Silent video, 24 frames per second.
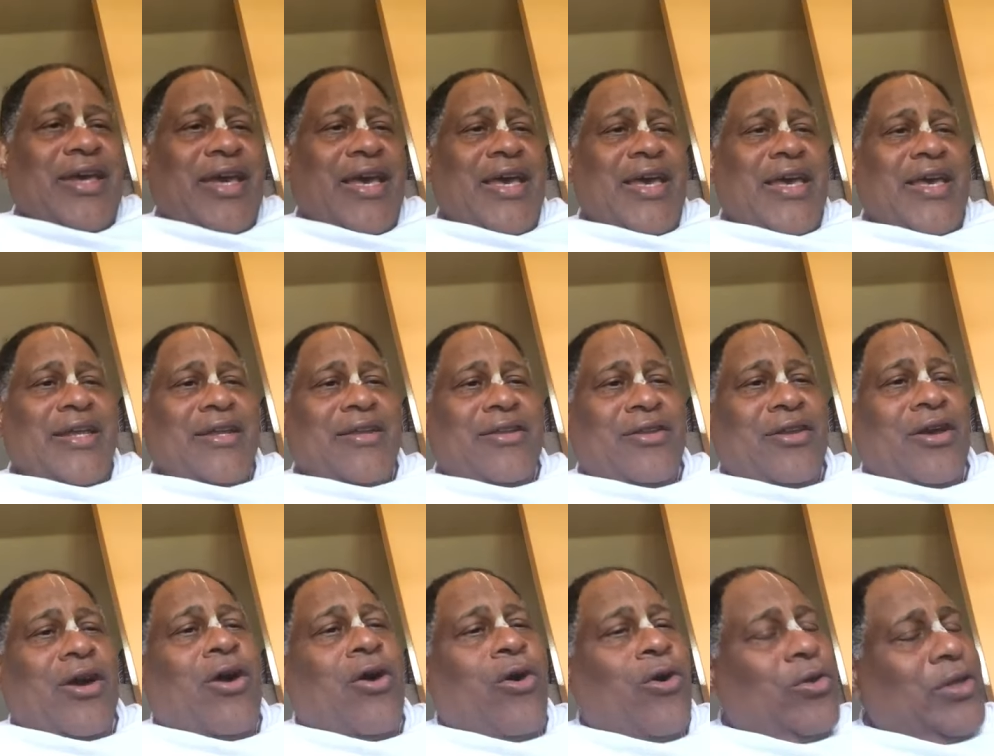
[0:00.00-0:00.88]

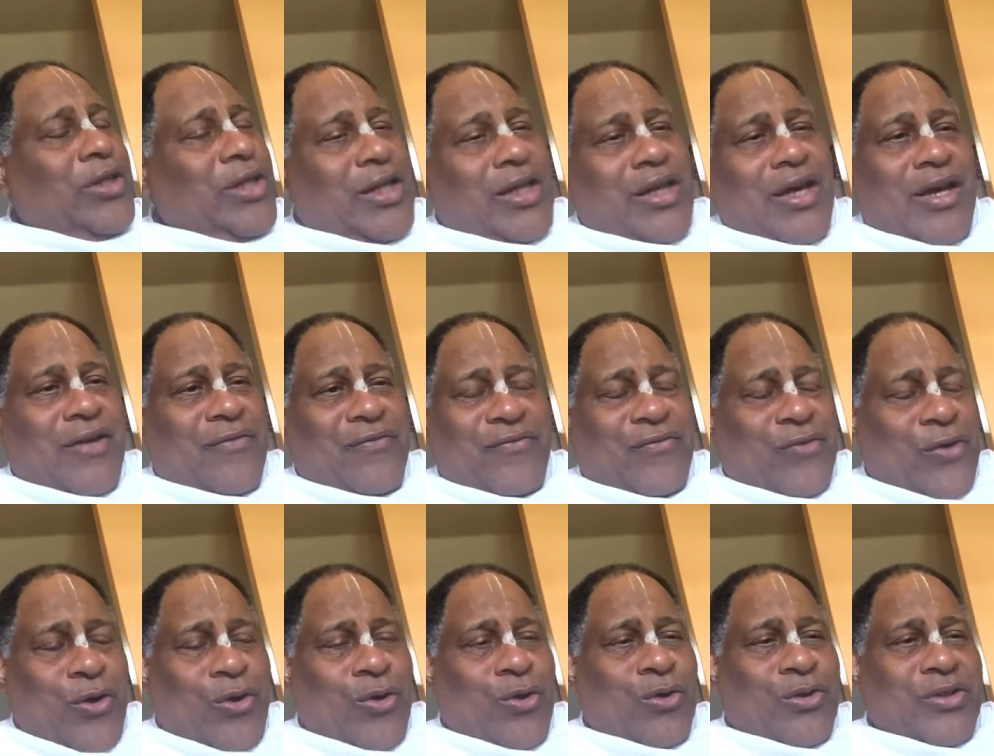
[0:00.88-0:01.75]
and the whole Leela
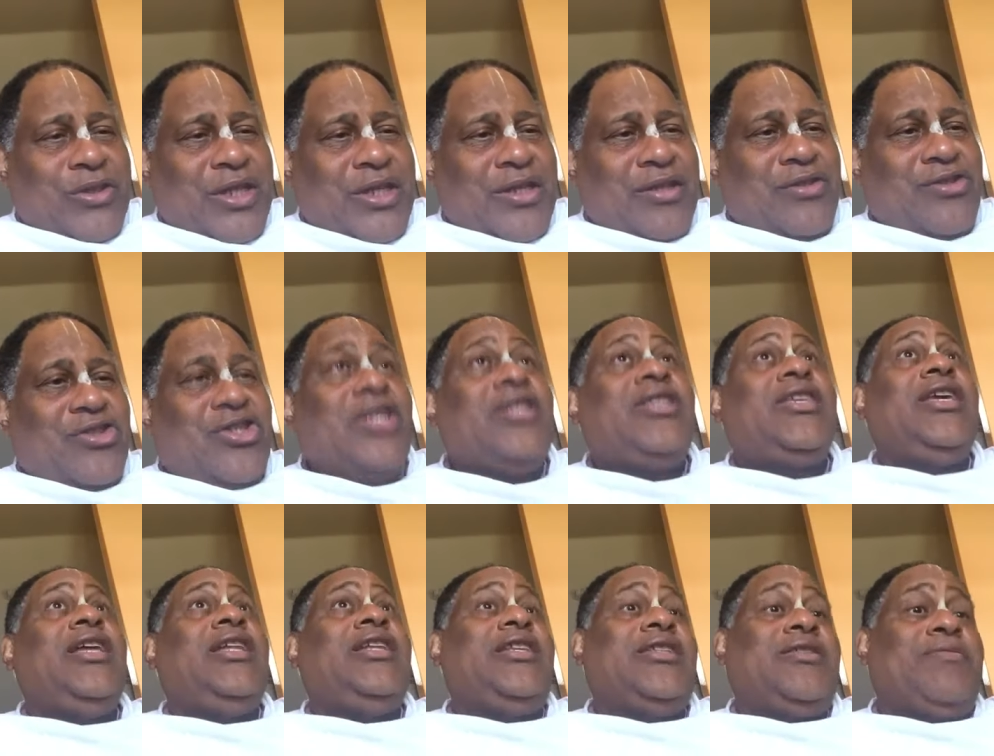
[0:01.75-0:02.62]
unfolds and
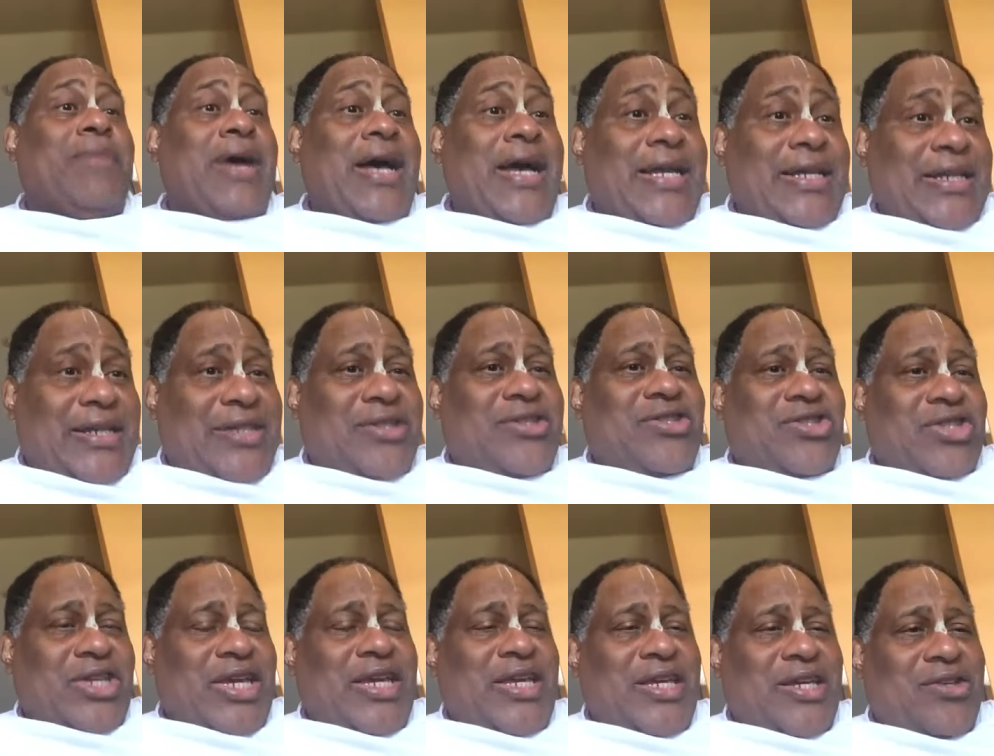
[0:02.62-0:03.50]
Jatila's mind is
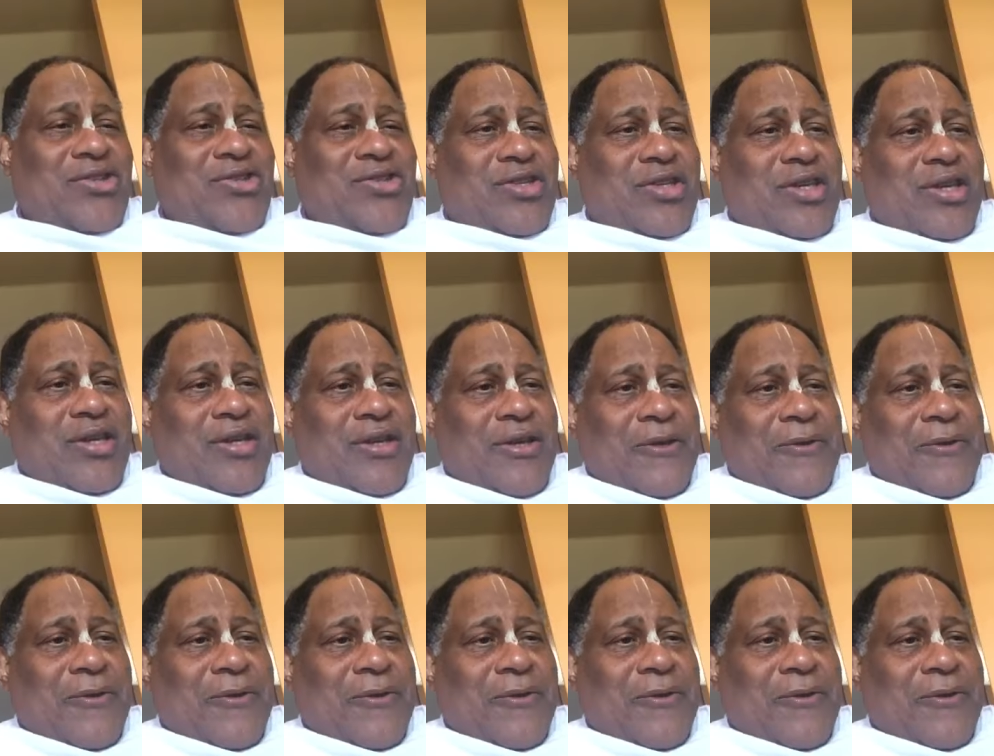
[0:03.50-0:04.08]
changed.